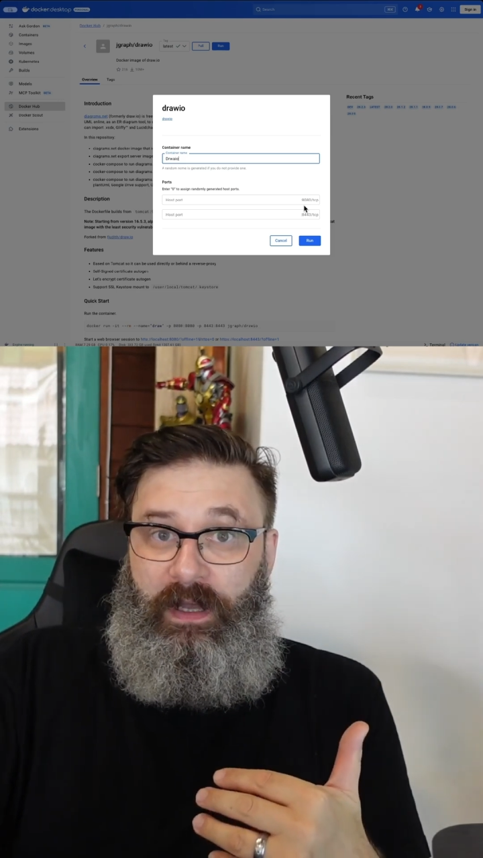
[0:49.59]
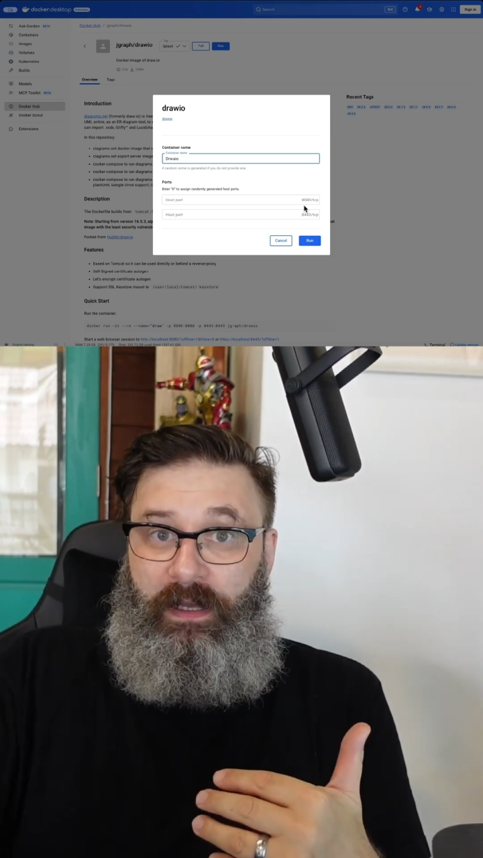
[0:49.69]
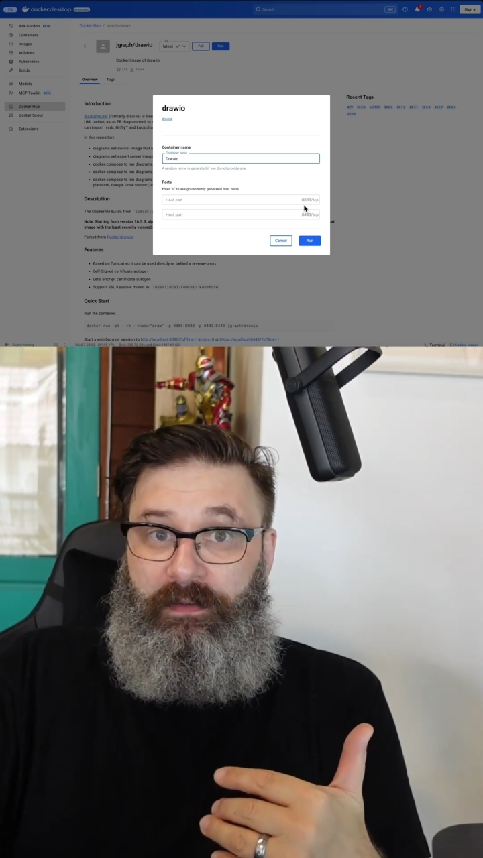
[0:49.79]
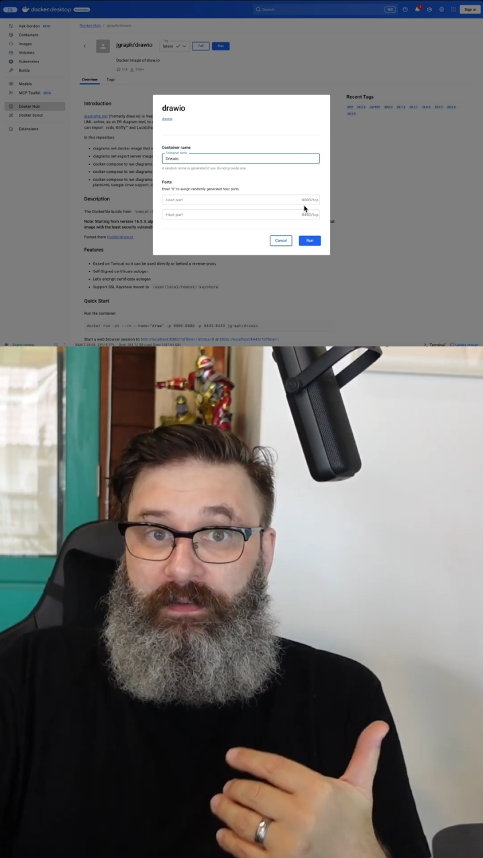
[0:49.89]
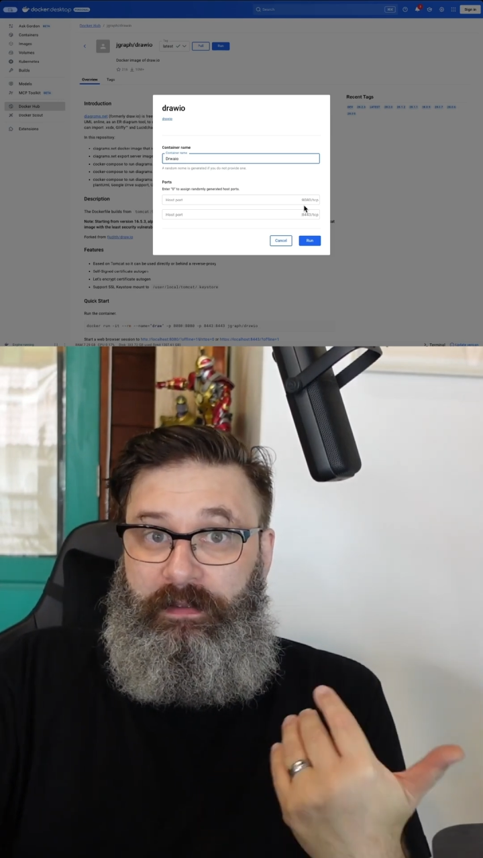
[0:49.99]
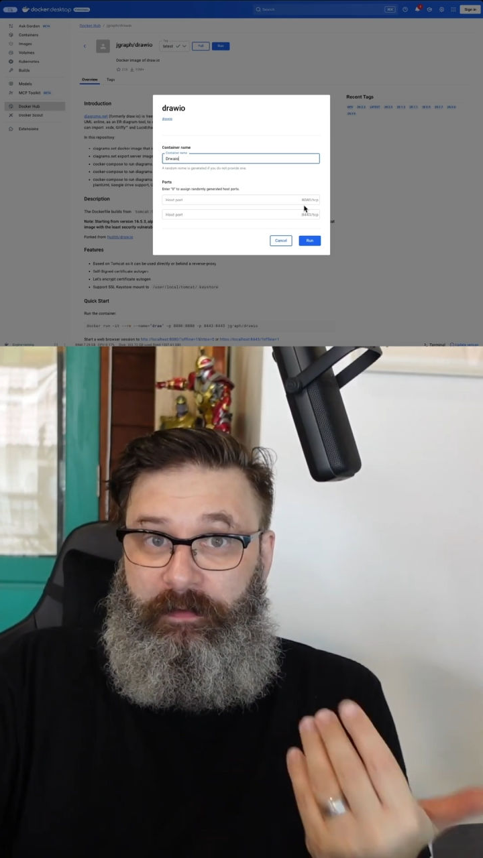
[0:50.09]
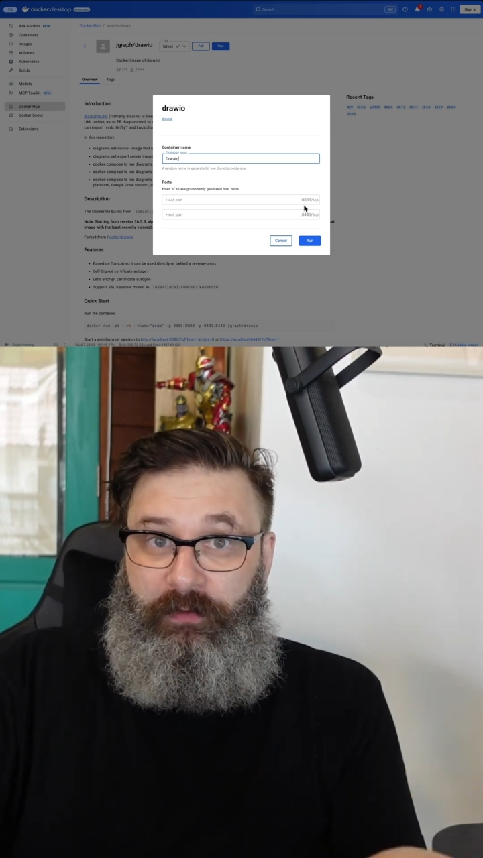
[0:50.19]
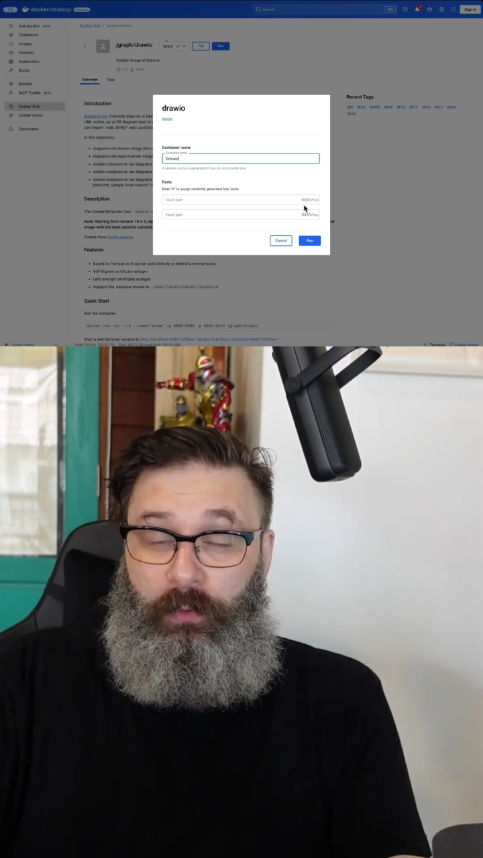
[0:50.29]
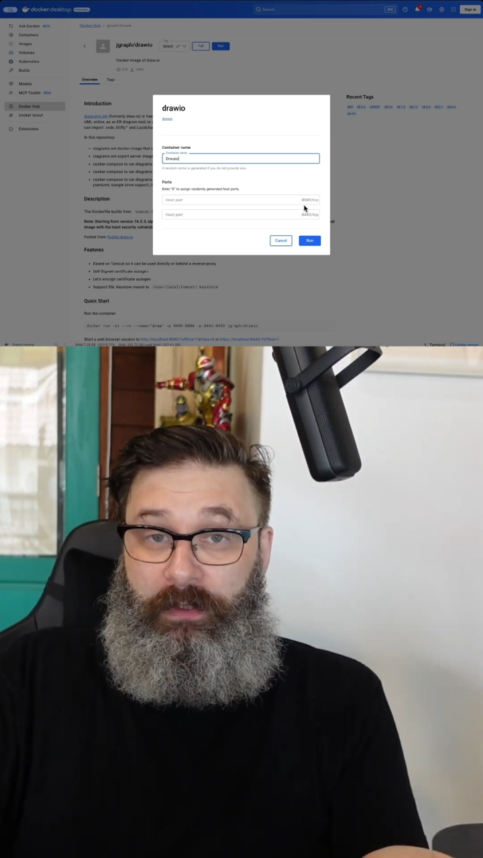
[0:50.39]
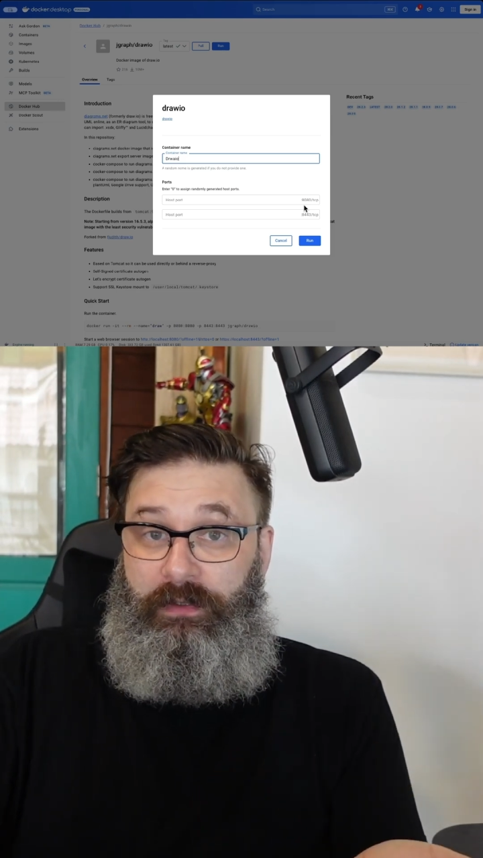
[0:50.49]
ask if
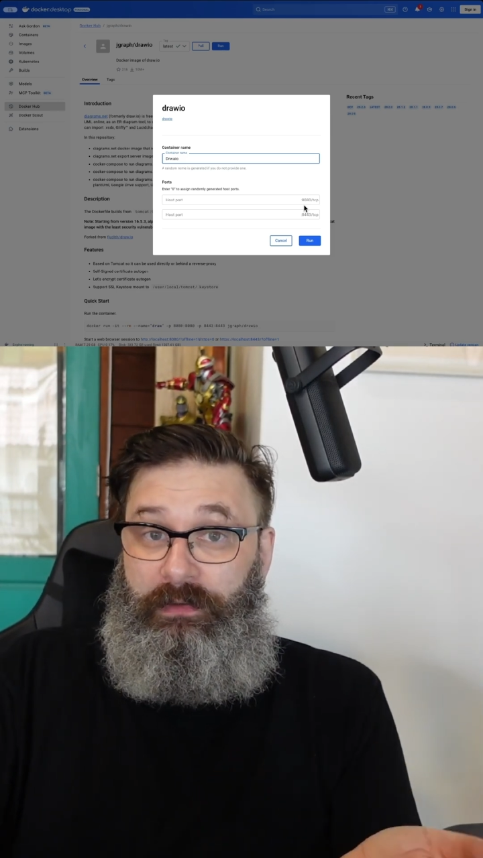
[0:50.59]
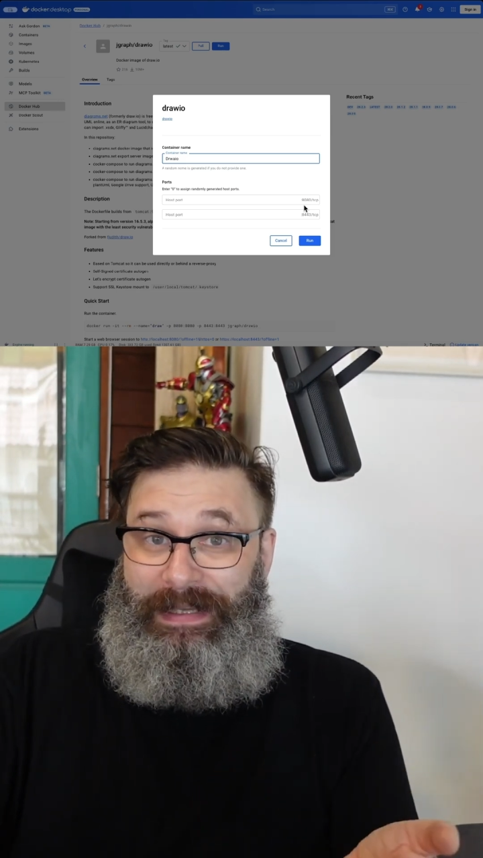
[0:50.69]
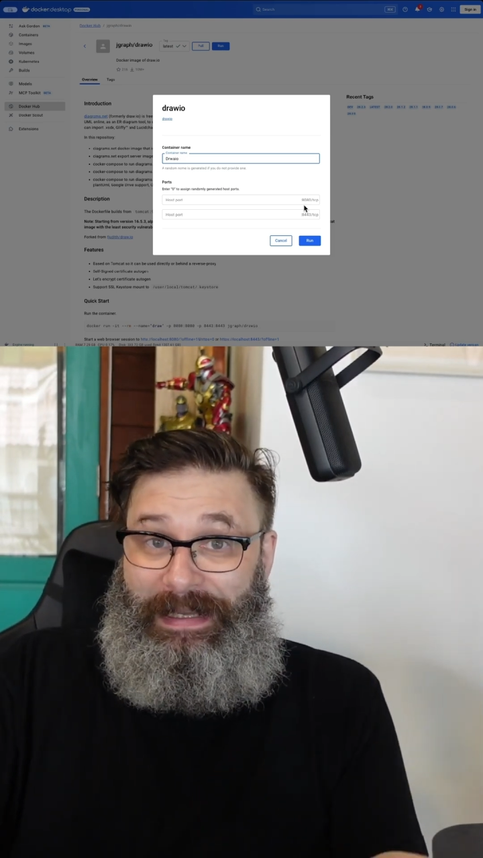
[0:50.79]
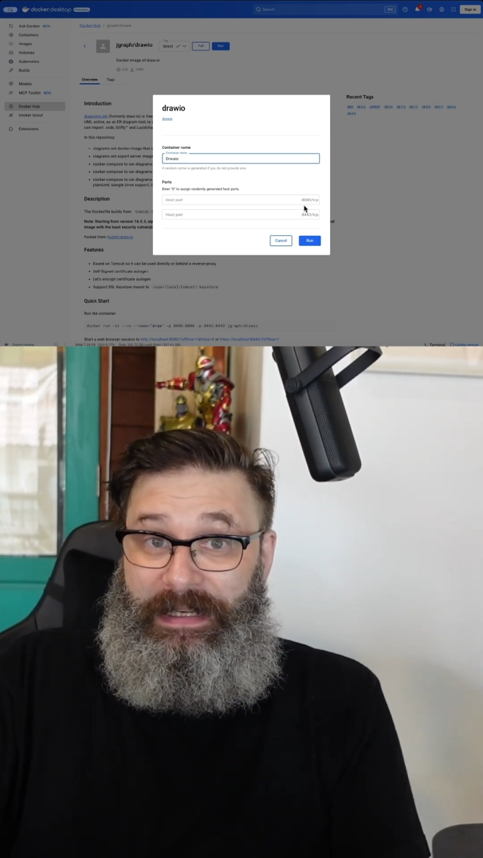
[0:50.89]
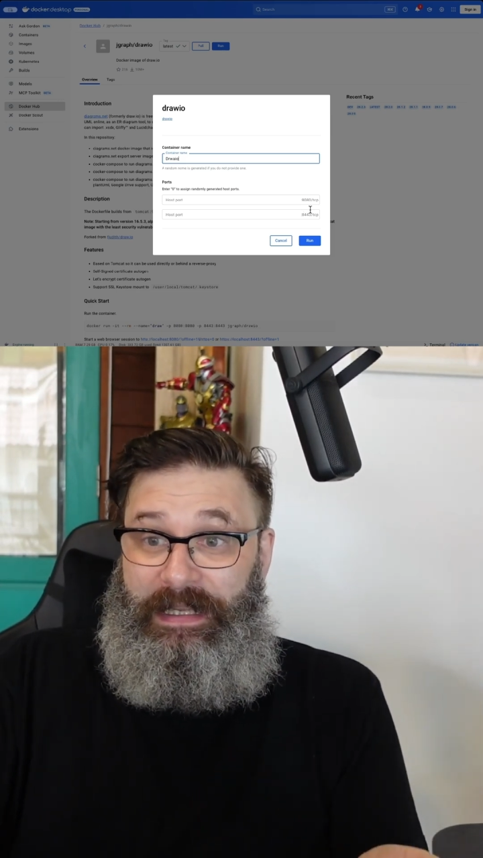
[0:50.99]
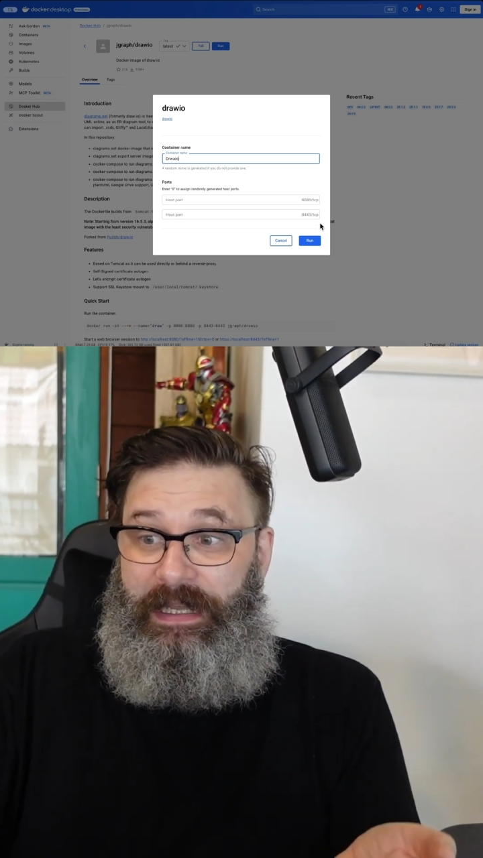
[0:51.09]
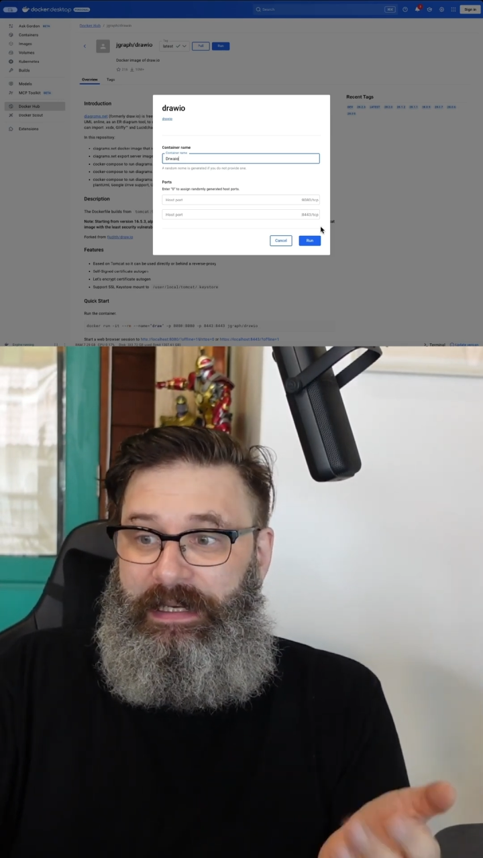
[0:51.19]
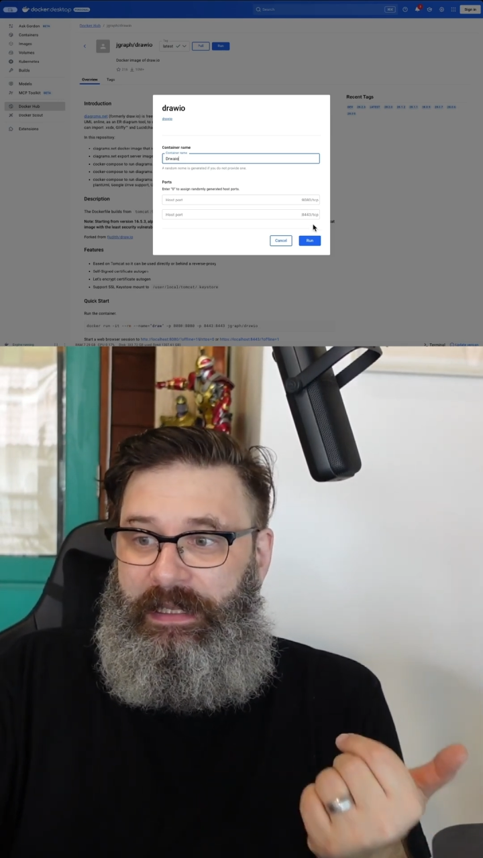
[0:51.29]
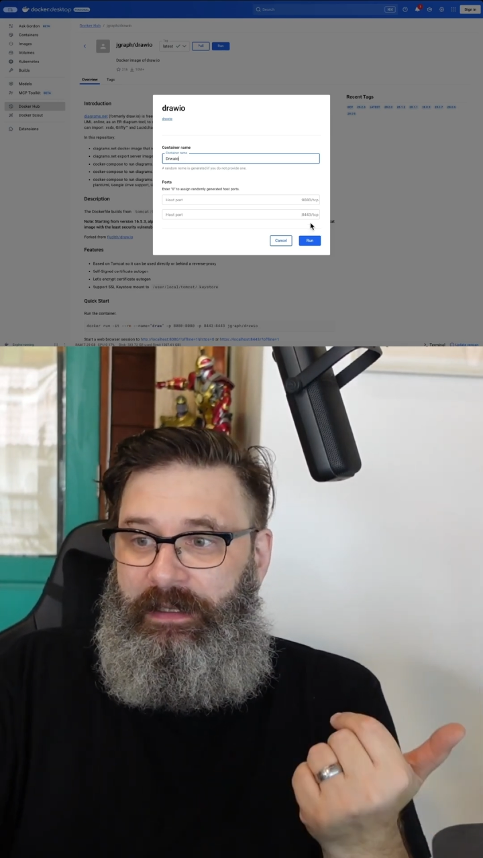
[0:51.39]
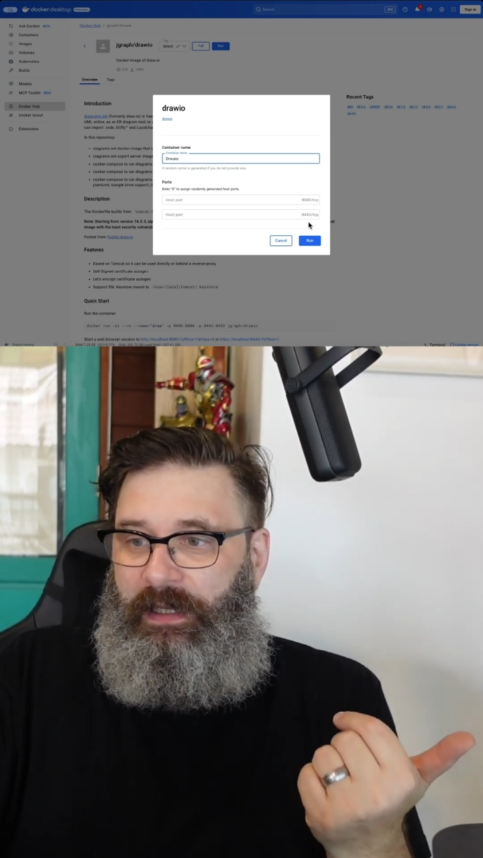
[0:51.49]
you want to use
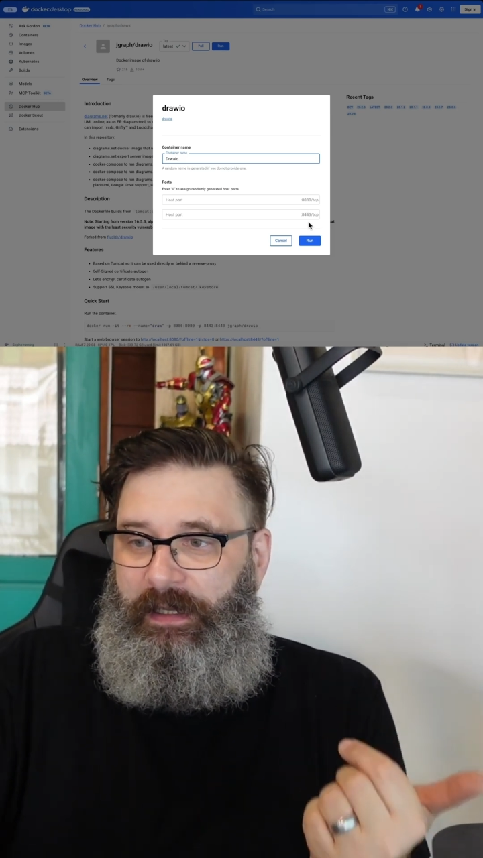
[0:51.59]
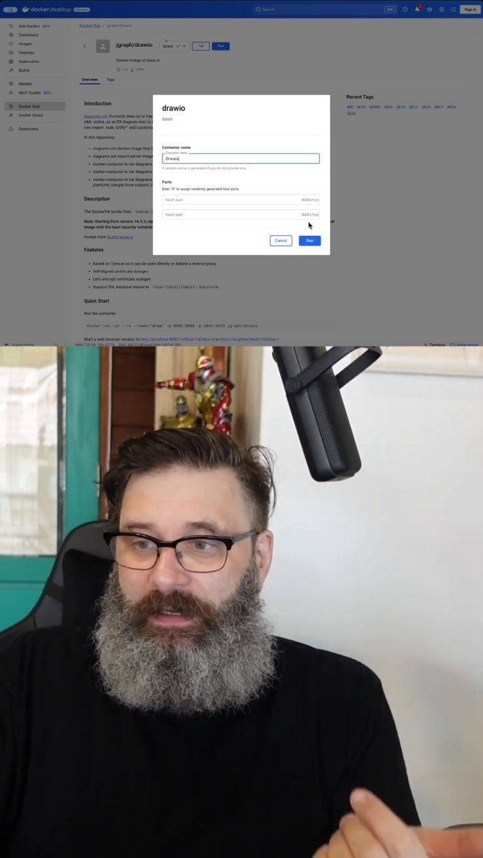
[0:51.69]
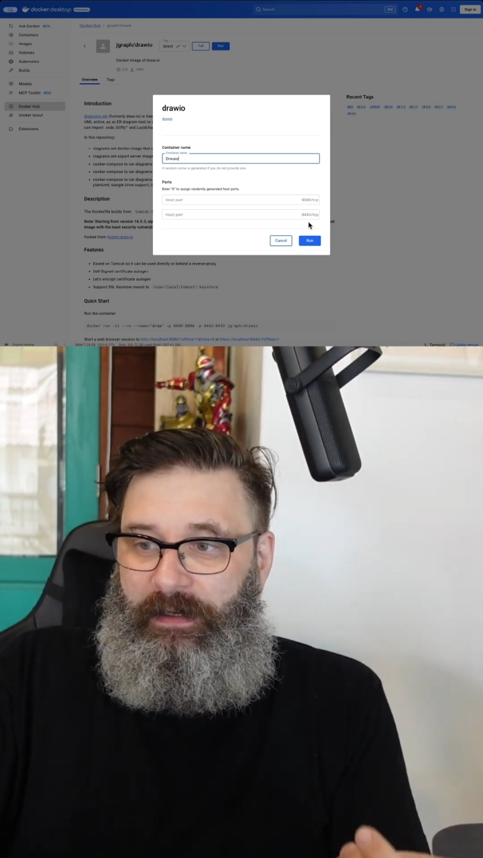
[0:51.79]
8080 and